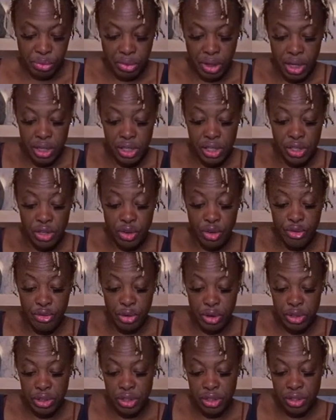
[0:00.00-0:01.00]
It is so
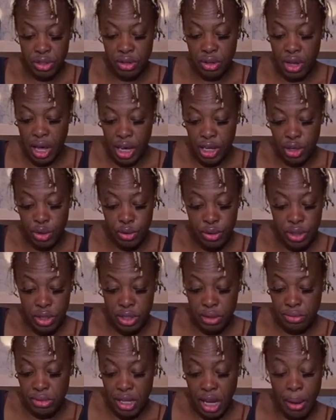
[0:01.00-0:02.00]
versatile. I use it
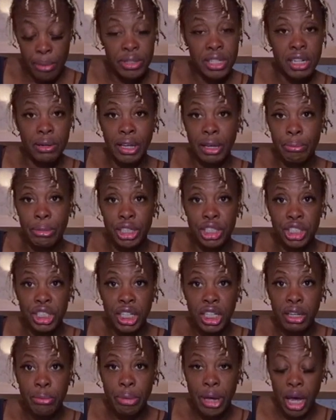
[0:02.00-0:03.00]
sometimes in like my
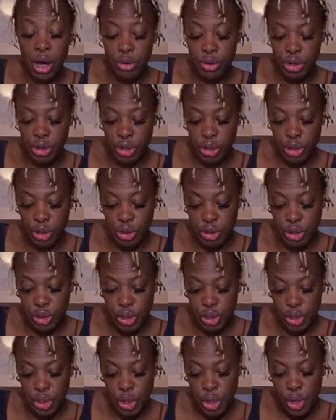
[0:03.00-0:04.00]
chili
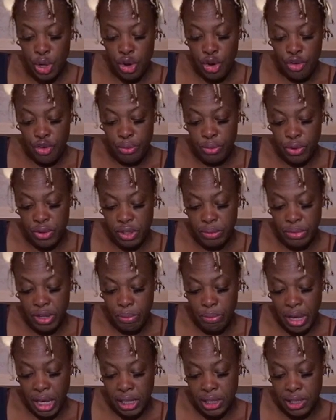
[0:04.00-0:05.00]
powders. It's
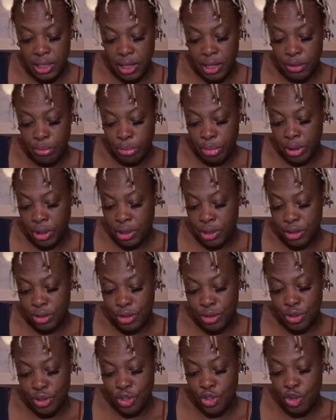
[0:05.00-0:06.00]
Mexican, but
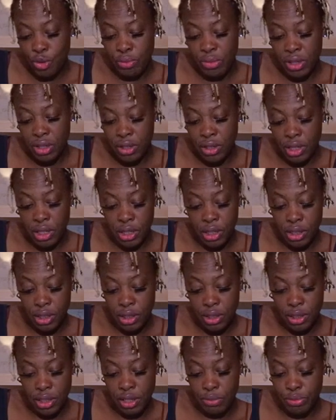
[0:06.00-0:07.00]
cumin
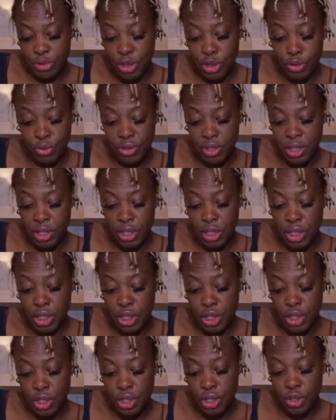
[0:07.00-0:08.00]
can be used in
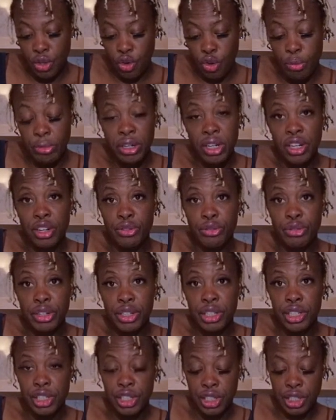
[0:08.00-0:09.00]
so many different
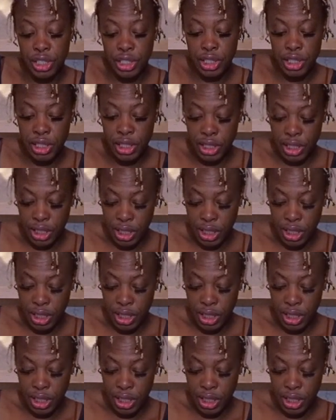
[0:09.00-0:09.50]
dishes.